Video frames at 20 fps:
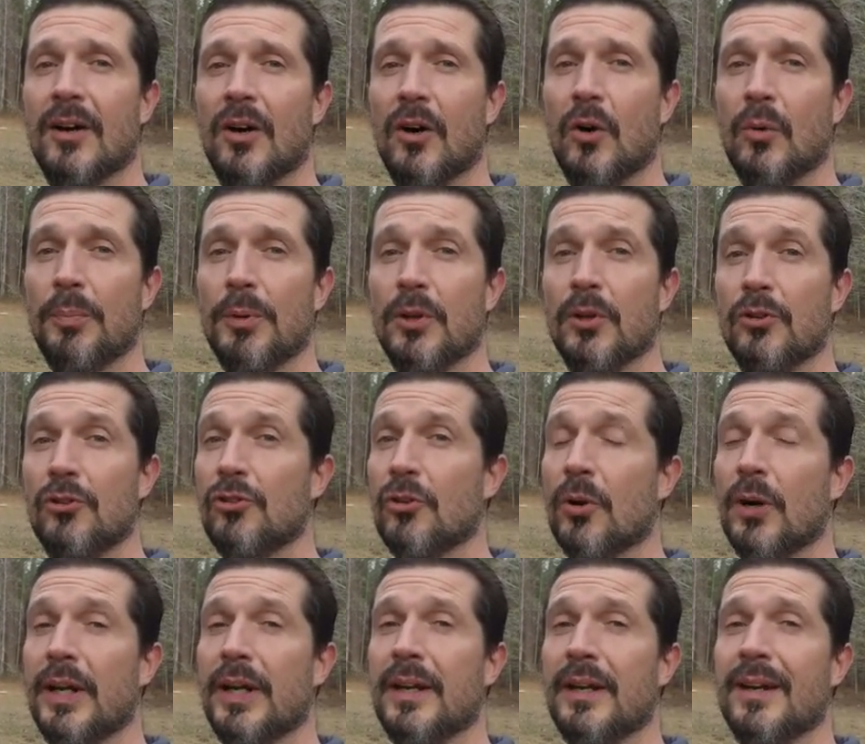Hope you
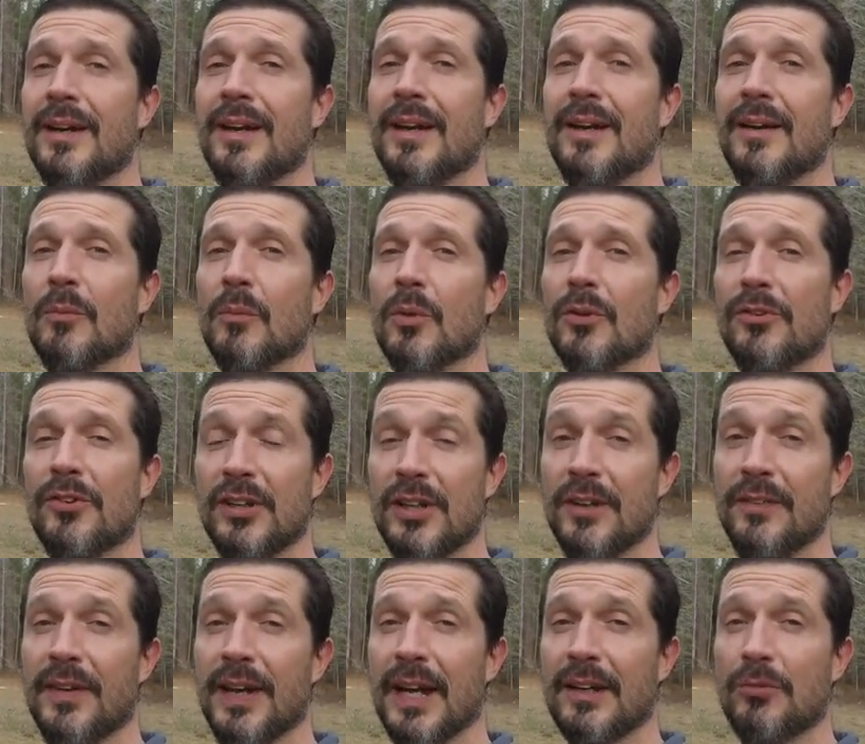enjoyed it. We'll see you
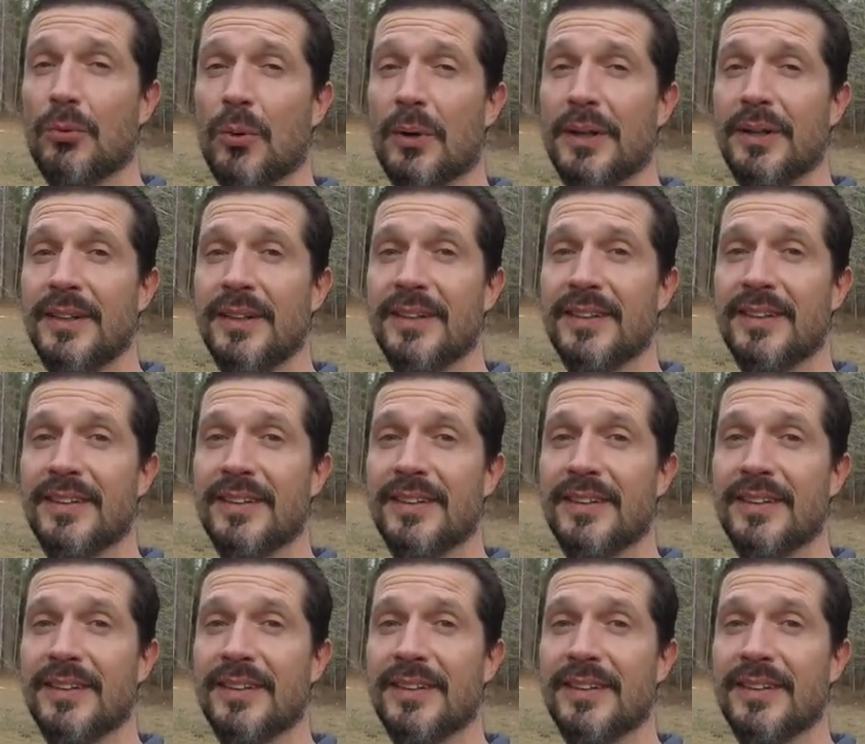in the next one.